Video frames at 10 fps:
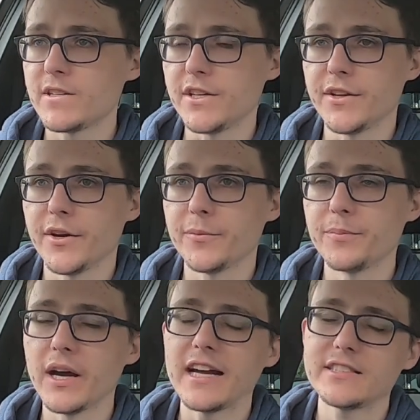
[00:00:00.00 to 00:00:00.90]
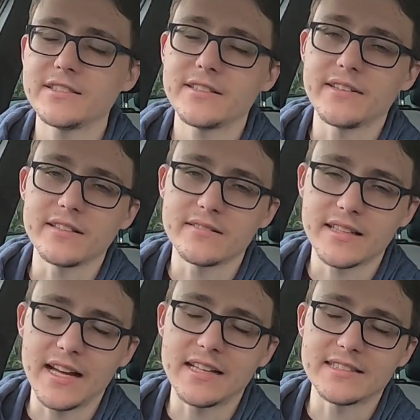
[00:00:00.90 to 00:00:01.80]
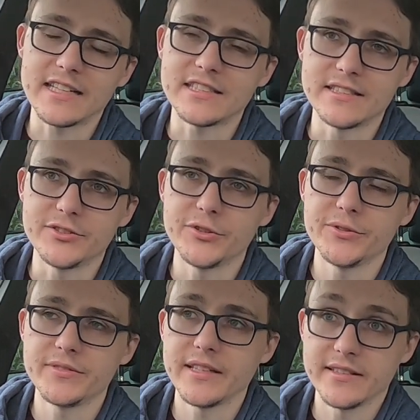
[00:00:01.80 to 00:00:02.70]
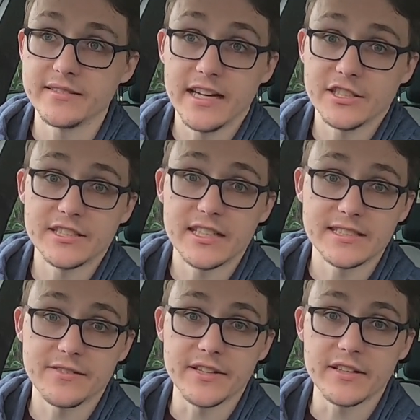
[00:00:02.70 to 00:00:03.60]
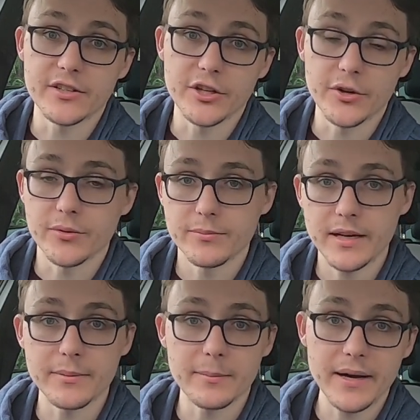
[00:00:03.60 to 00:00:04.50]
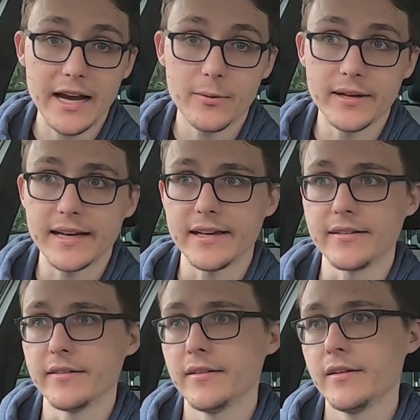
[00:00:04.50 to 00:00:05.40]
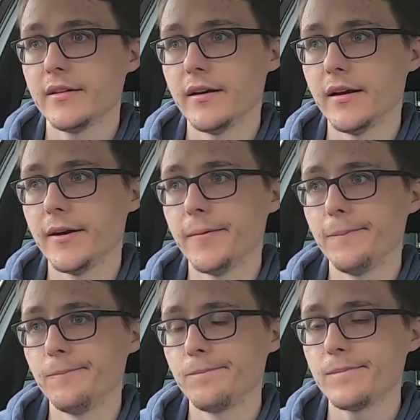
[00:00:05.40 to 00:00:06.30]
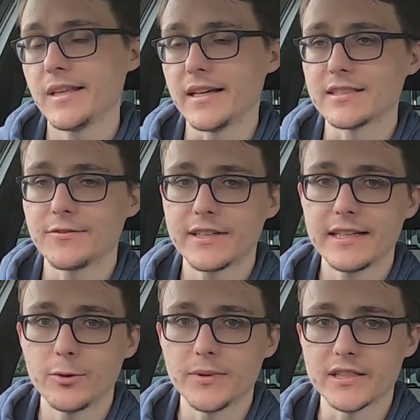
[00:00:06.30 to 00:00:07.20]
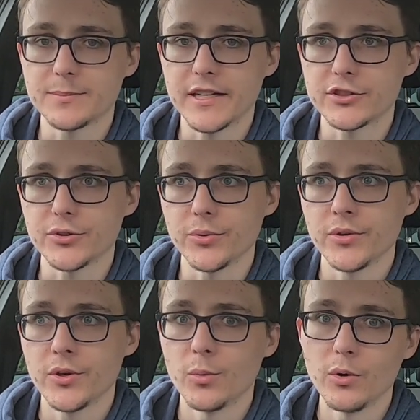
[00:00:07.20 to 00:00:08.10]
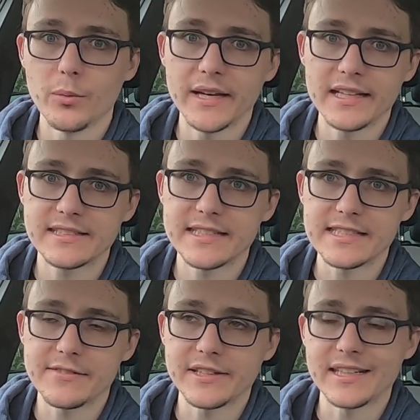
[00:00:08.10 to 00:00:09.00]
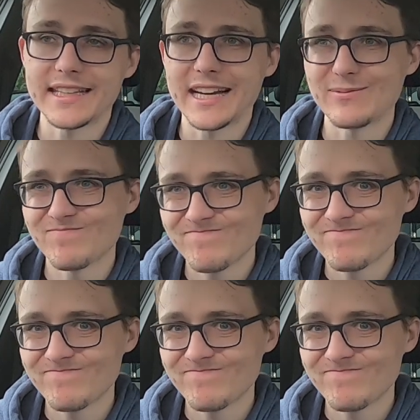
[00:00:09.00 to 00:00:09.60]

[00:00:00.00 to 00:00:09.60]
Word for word: you know, but actually something that actually does something, you know, maybe a power gain, yeah, something a little bit special. Will we get to see something like that?